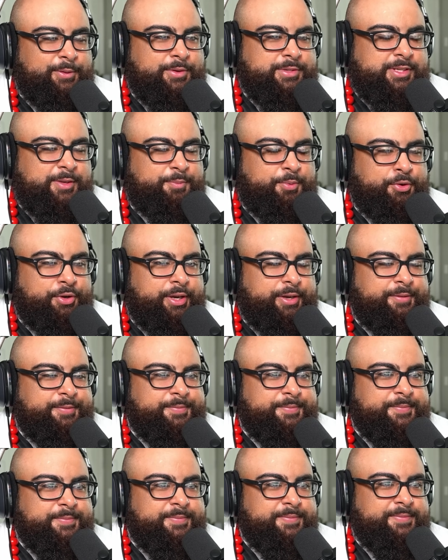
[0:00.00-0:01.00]
What's the point?
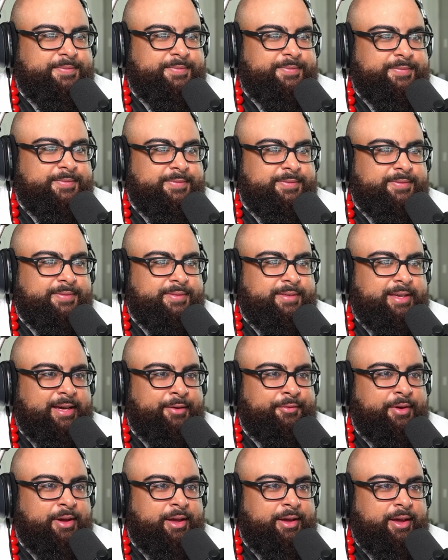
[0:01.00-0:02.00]

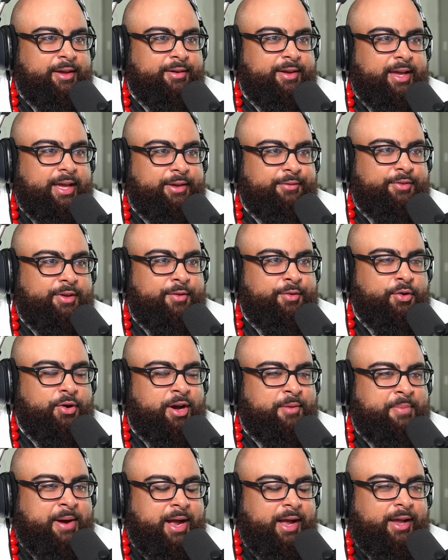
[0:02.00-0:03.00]
If, if, if you
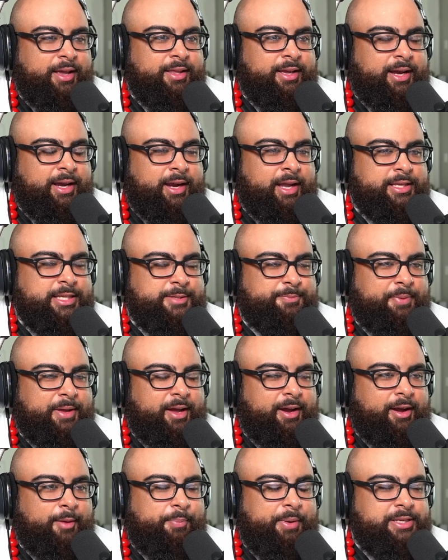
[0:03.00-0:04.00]
have bought gets his,
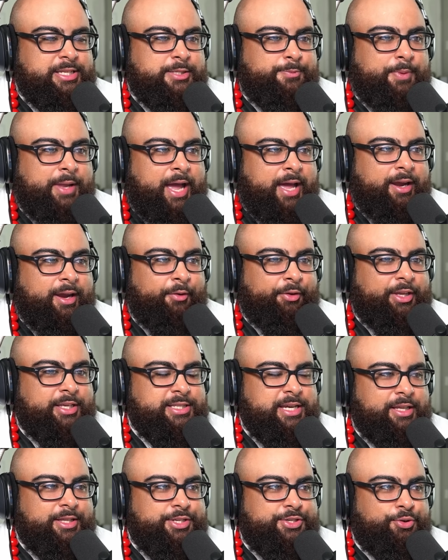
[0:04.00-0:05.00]
completes his plan, everything's
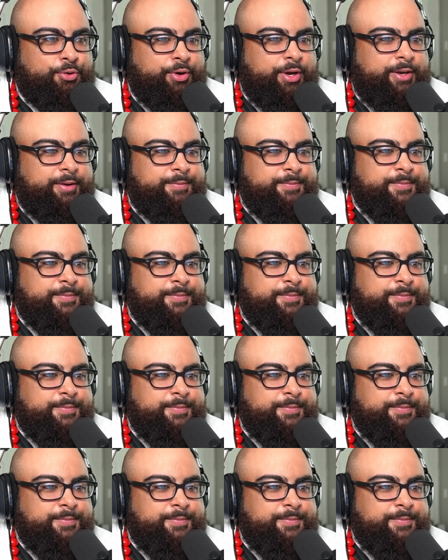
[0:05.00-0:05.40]
gonna get destroyed.